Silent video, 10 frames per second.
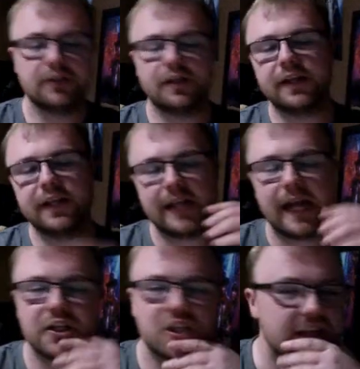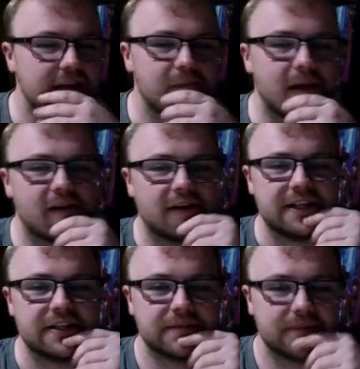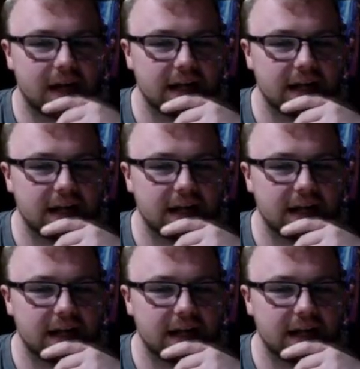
Are they going to actually get married? I'm